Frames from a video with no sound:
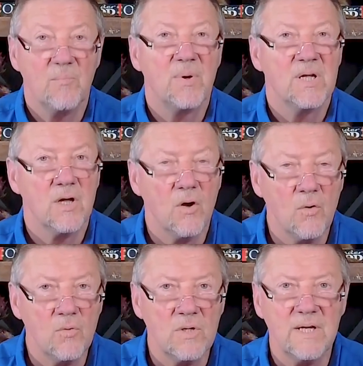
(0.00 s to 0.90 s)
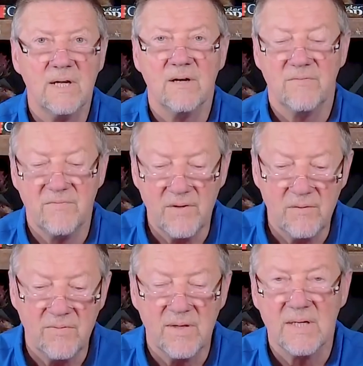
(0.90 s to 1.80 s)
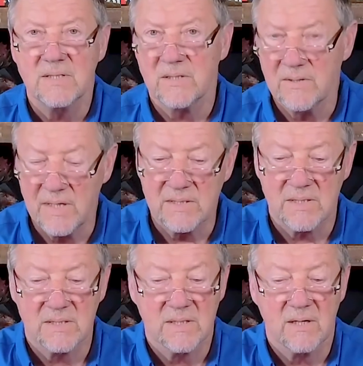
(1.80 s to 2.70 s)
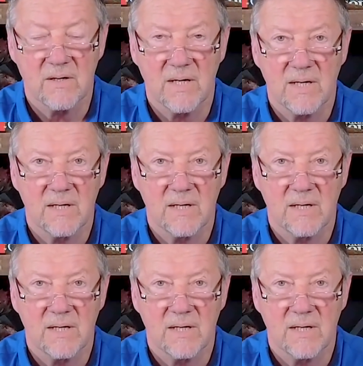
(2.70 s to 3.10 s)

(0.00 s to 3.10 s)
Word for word: but only a few things are necessary.